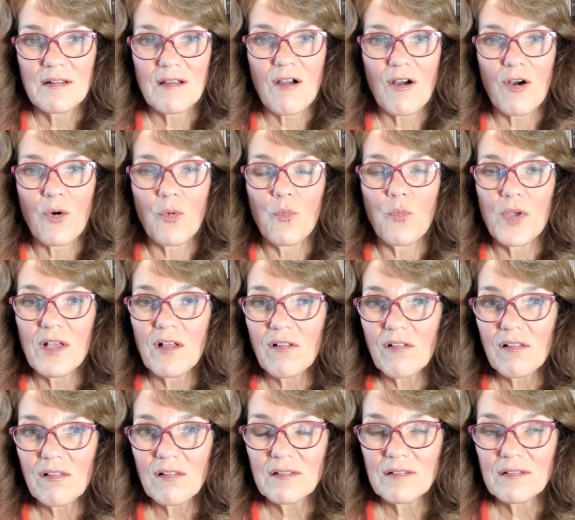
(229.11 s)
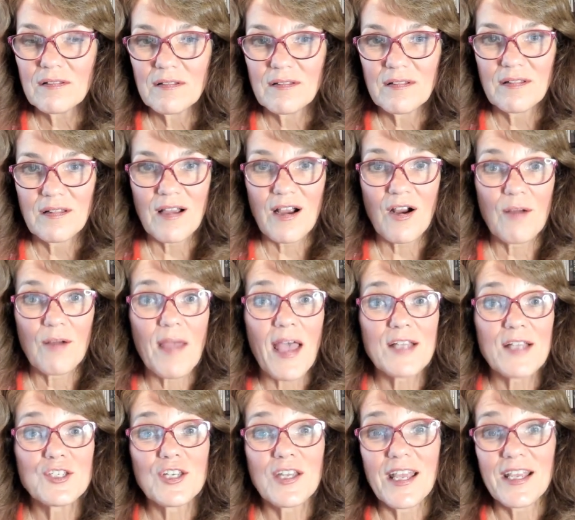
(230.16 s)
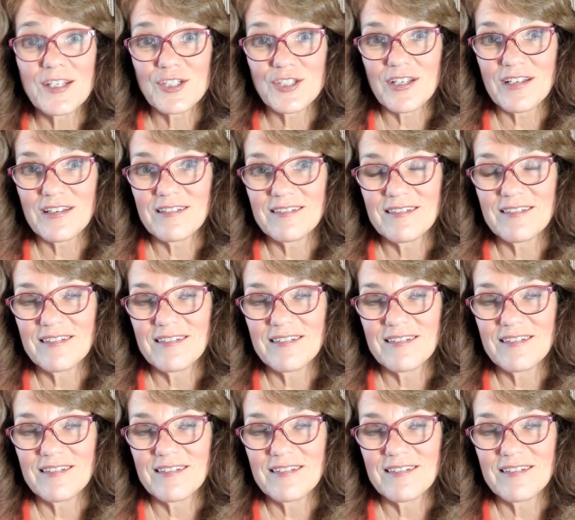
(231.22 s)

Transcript: our will, our imagination,